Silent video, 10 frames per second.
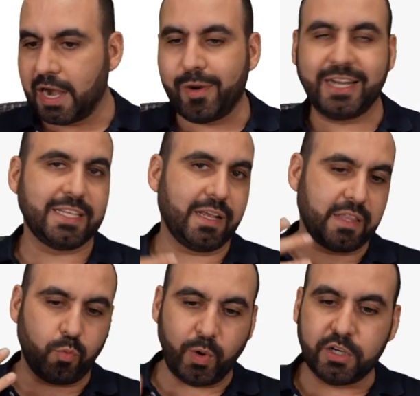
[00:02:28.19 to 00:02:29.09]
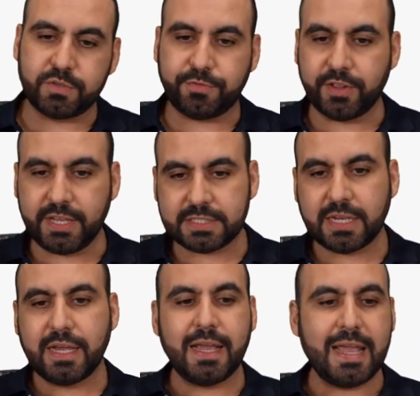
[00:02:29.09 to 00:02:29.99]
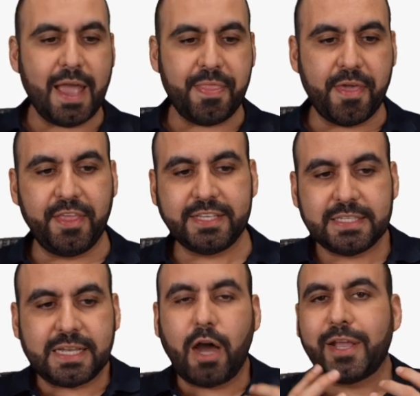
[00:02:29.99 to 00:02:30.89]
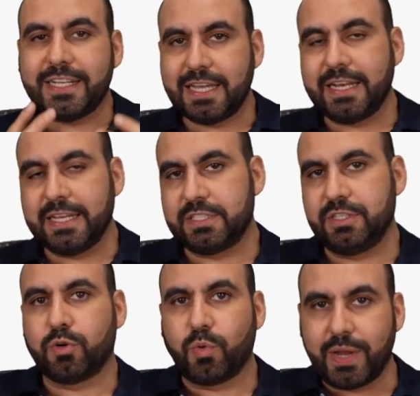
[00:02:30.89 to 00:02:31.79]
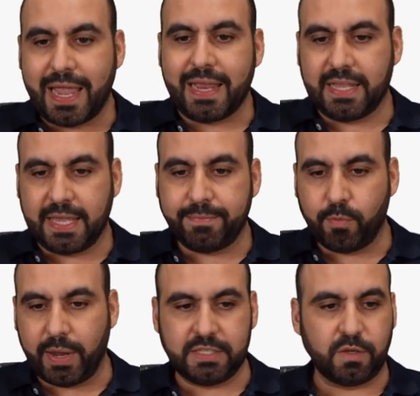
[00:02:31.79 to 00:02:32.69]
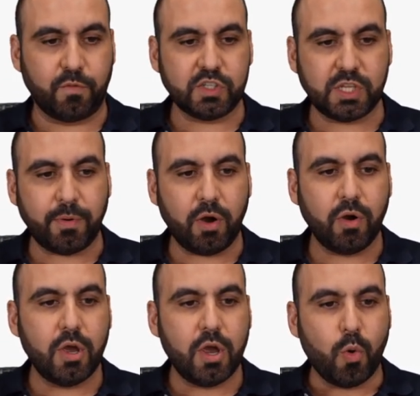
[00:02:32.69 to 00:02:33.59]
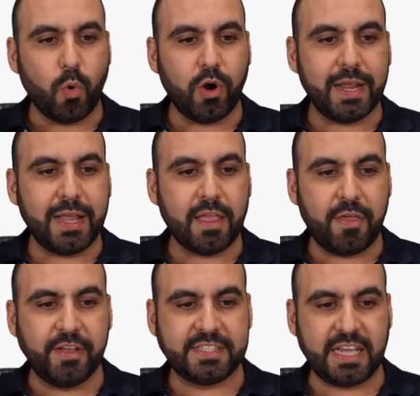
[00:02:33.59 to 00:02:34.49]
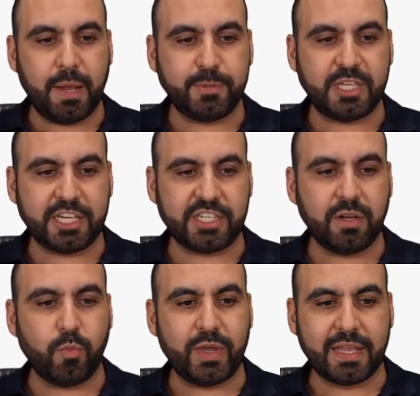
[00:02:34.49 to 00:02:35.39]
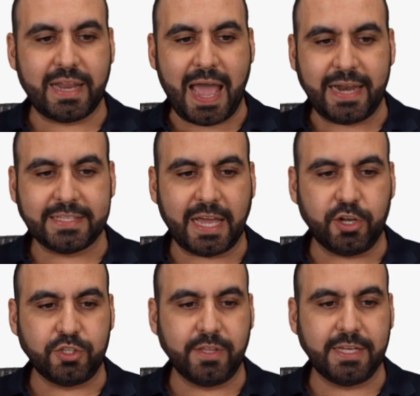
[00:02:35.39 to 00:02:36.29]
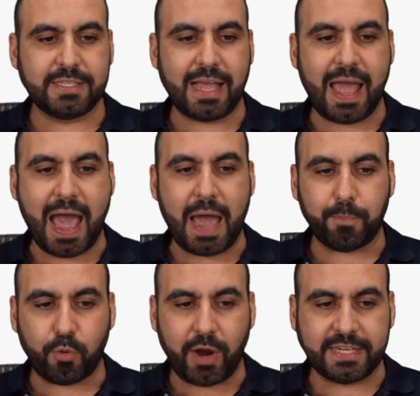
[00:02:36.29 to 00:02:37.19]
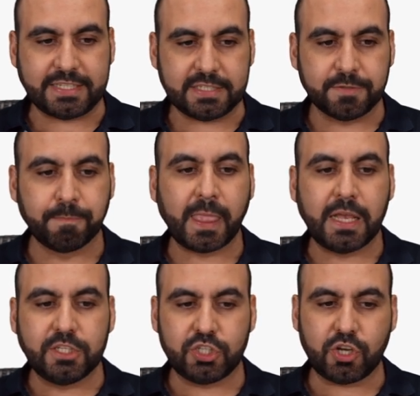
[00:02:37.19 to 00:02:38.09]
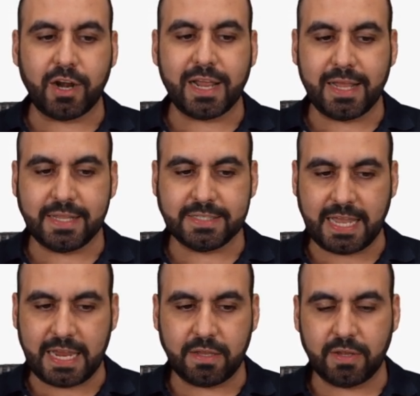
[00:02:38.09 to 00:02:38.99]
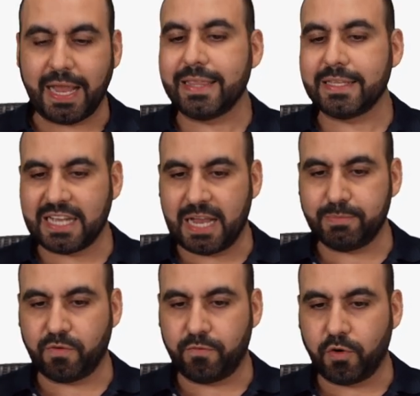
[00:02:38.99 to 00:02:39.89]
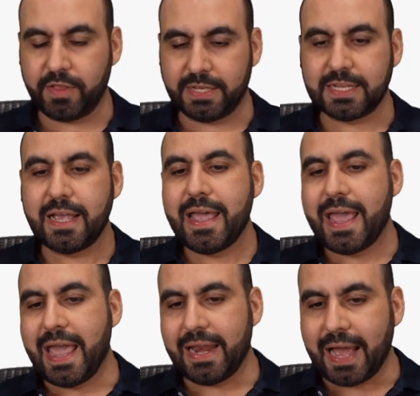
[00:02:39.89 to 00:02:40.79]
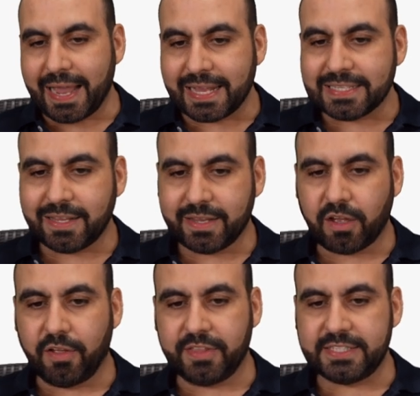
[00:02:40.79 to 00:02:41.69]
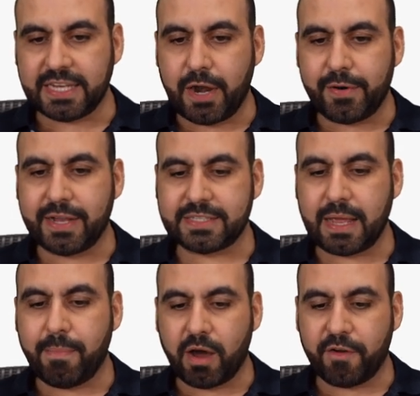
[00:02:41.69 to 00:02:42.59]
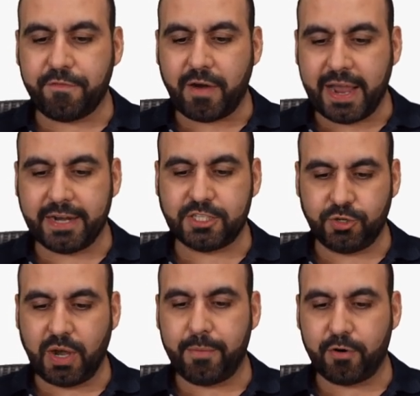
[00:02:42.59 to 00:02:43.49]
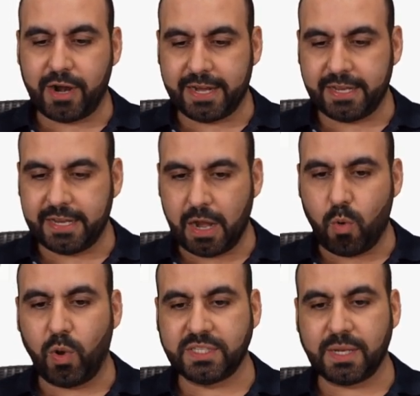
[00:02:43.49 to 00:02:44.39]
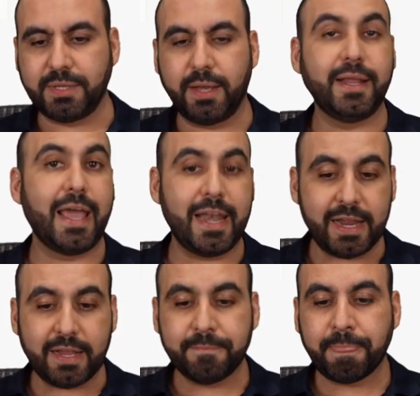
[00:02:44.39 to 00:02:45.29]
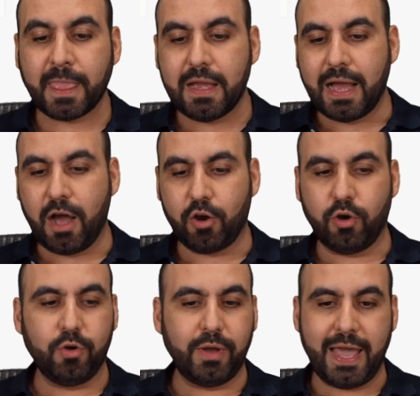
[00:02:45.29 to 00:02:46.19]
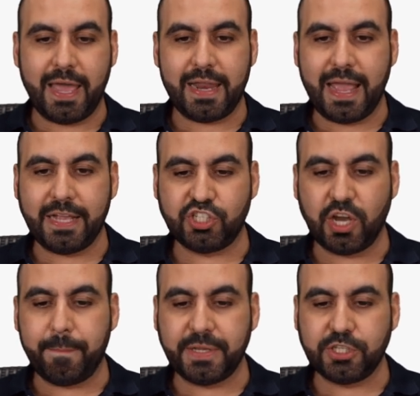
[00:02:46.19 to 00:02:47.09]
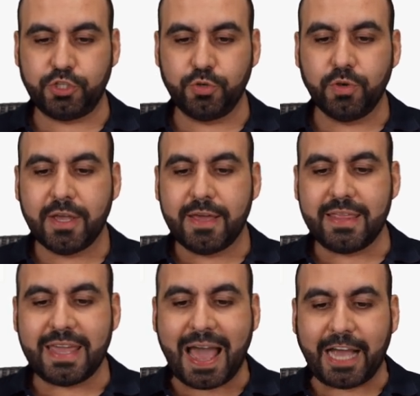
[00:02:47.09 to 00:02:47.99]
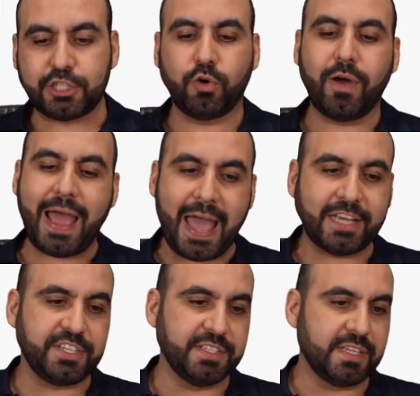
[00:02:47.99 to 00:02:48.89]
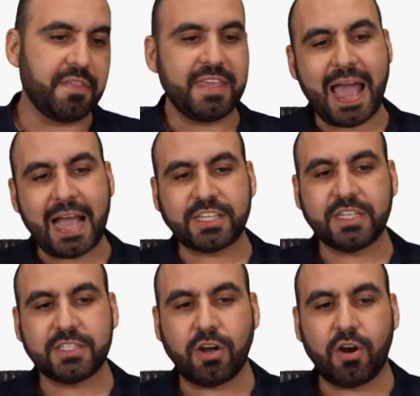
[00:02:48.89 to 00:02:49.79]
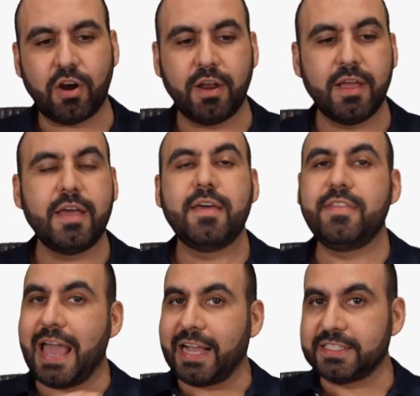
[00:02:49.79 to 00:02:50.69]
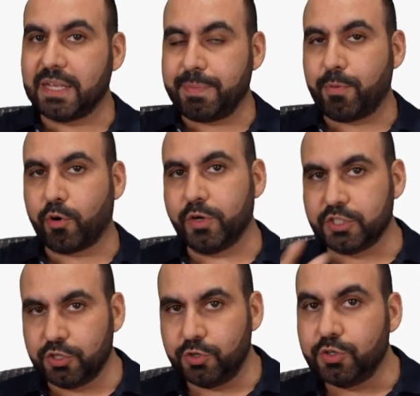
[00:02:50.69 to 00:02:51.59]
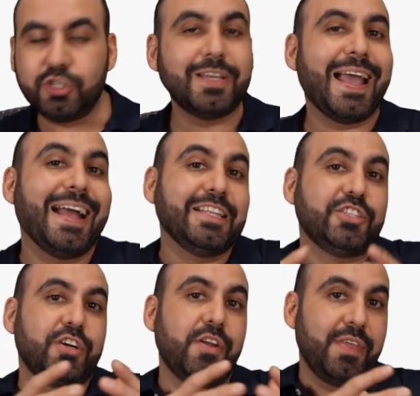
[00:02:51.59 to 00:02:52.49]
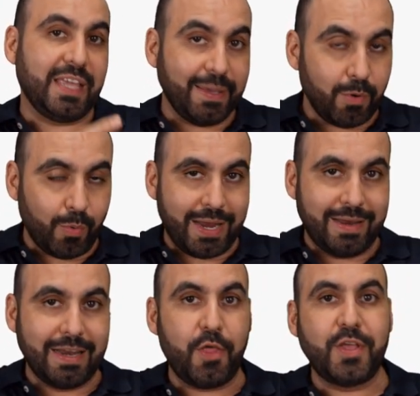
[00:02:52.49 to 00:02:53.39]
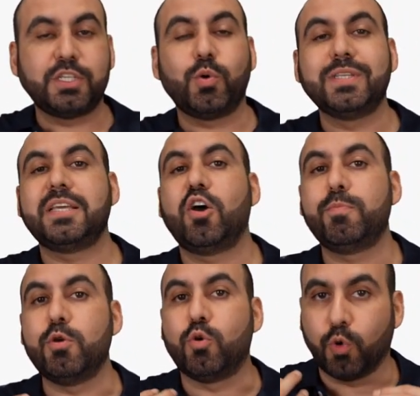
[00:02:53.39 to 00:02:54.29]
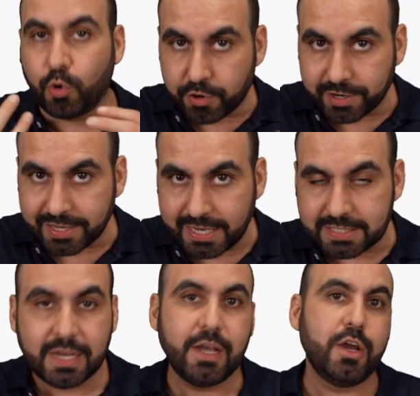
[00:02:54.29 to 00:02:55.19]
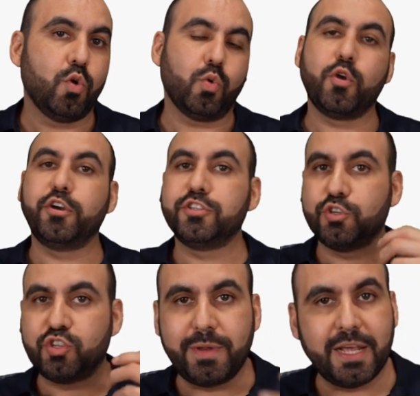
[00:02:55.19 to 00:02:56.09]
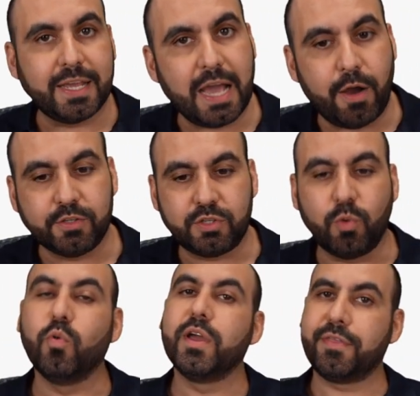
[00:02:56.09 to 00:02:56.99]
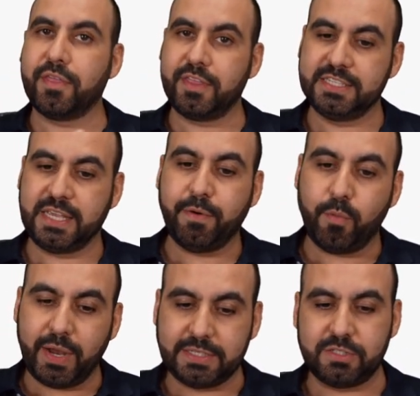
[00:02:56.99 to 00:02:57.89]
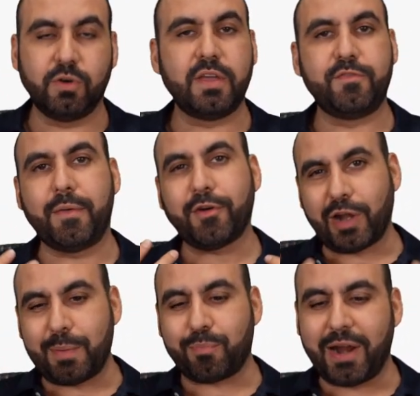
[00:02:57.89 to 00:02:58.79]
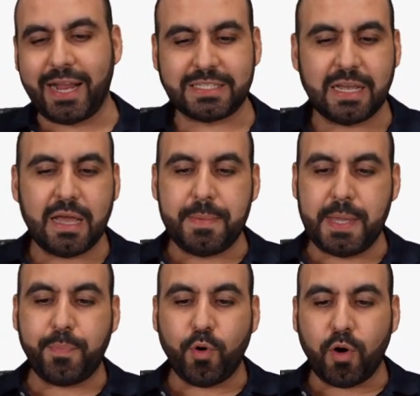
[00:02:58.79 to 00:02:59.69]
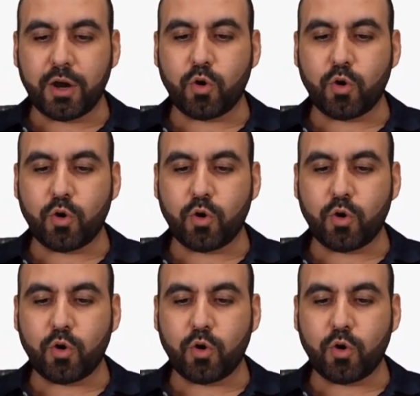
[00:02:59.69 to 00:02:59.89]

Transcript: I already selected winners for this. And this is how easy it is to create a giveaway. So first of all, we're in the setup section. We can add a title to this, add prices, start and end date, and the time zone for this. And I can select on these areas and modify it to however I need it. Once I'm done editing, I'll go ahead and jump into the actual actions. The actions are the actions that people are going to do to enter the giveaway. Now, this is going to help you grow your leads, grow your social media accounts with these giveaways. So if you have a great price, people are